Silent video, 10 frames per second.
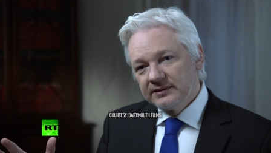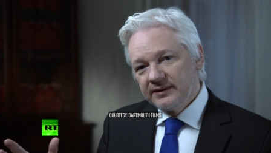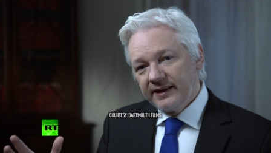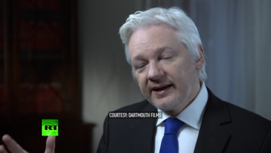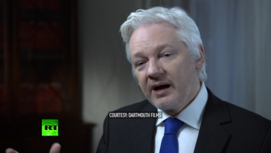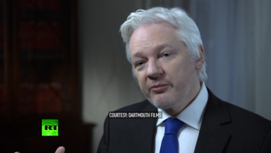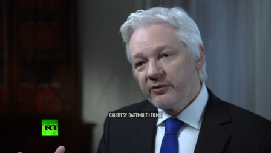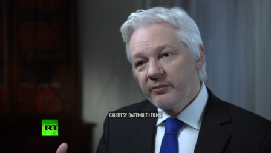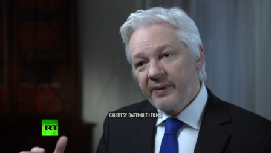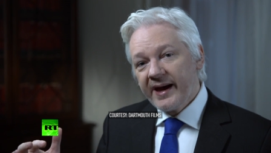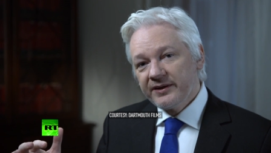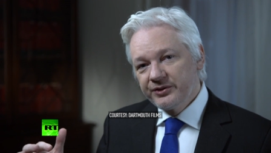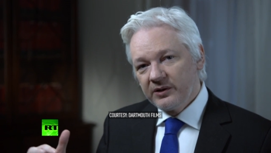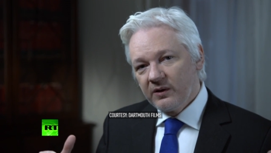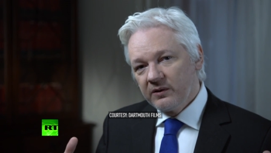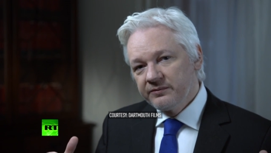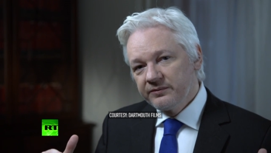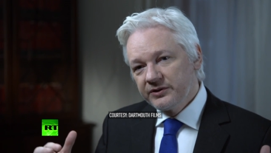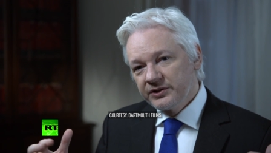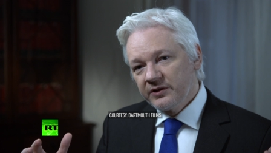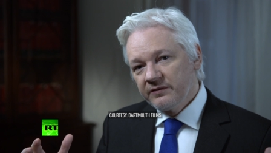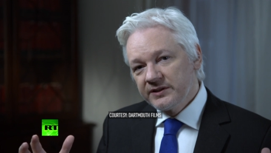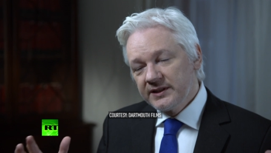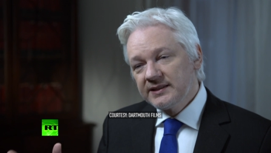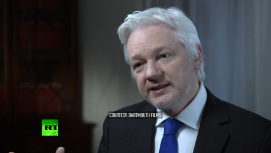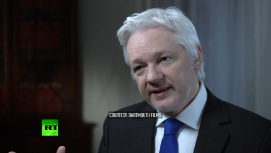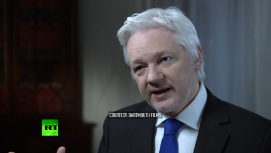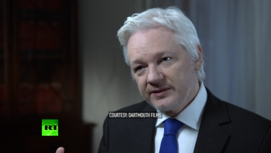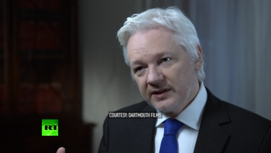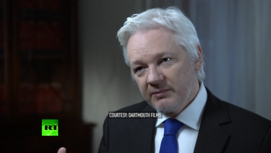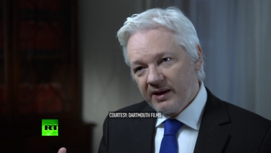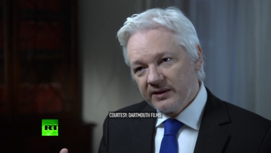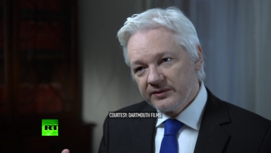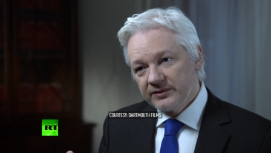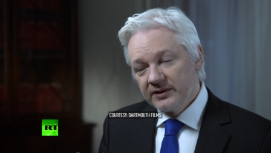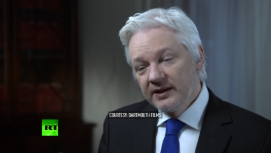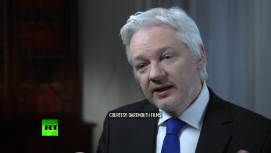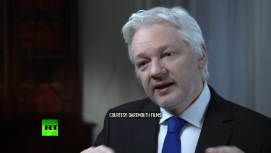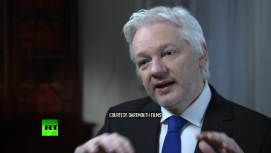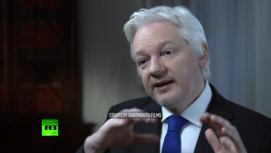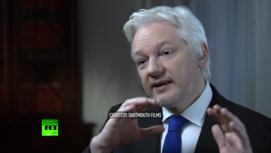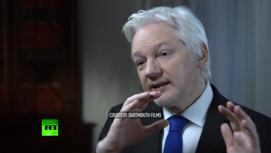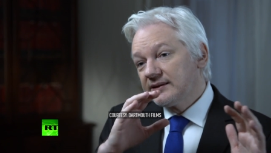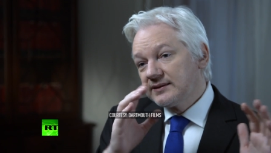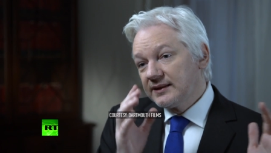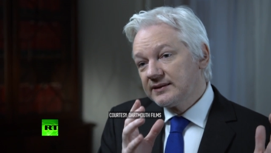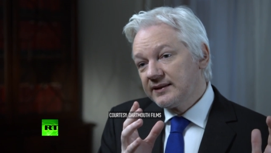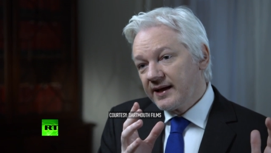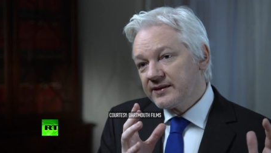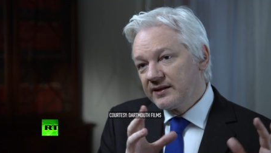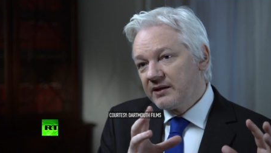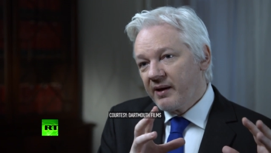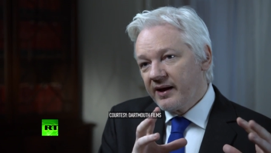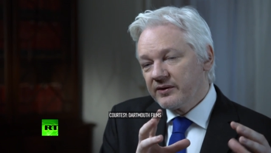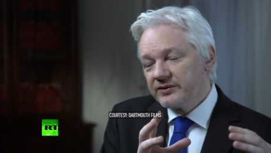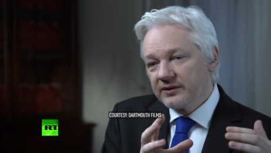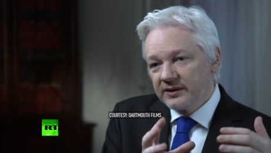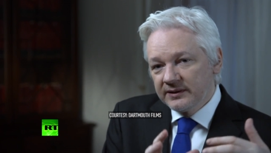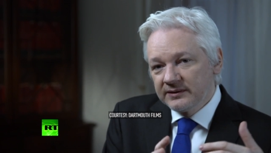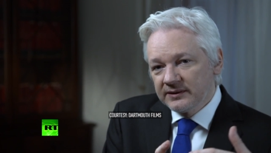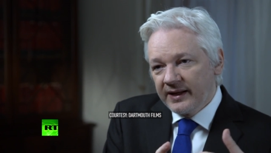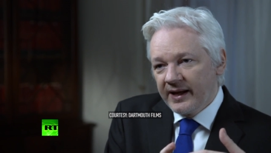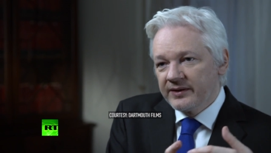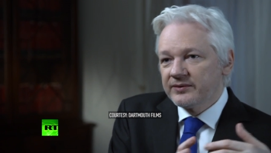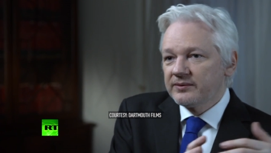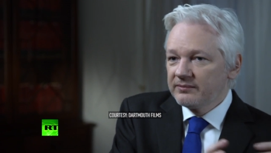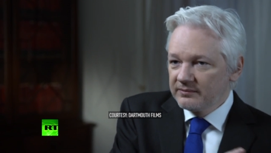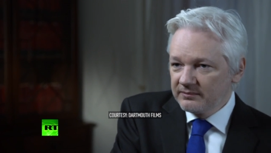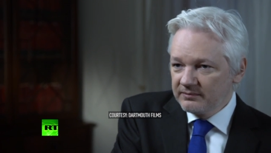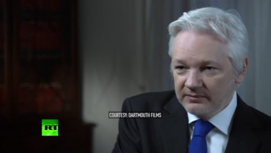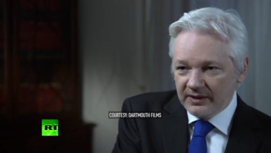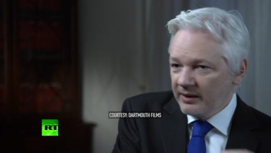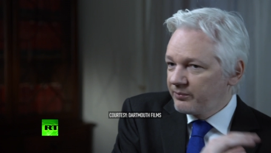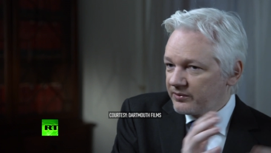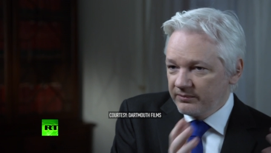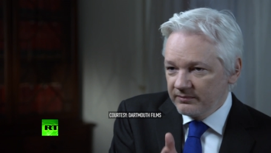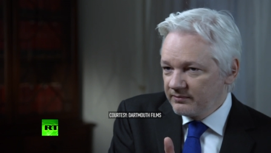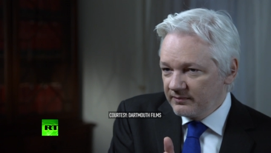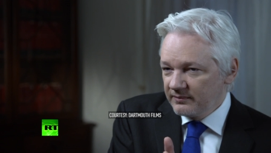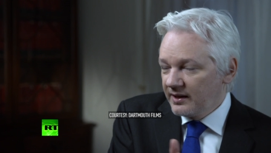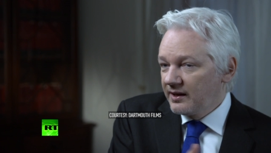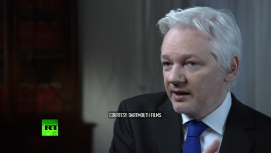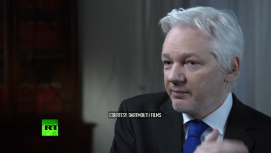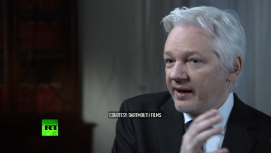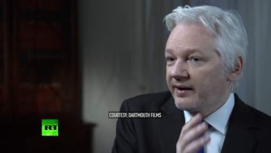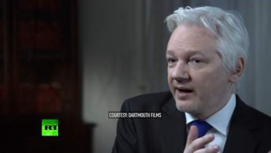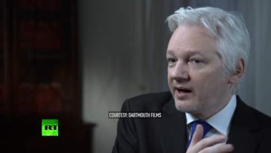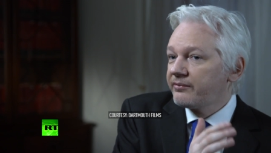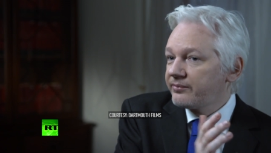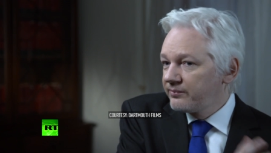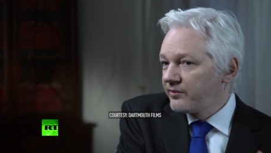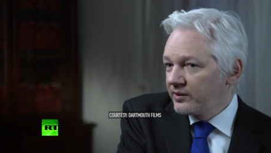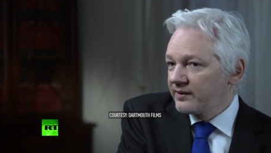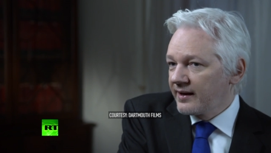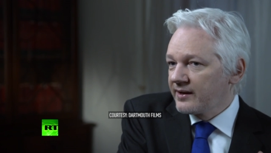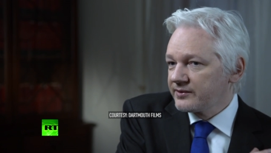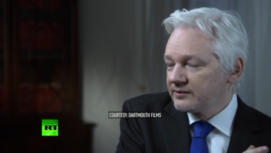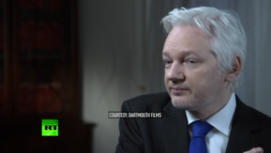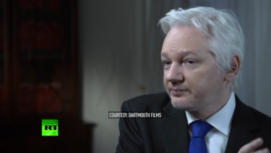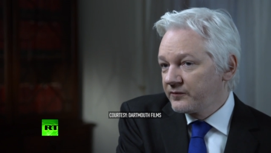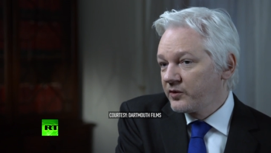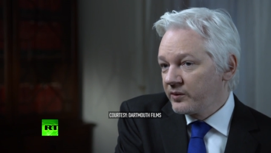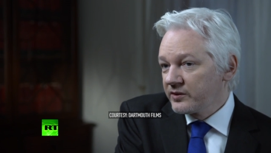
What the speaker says: They come from a batch of just over 60,000 emails. In that 60,000 emails, Clinton has kept about half, 30,000, to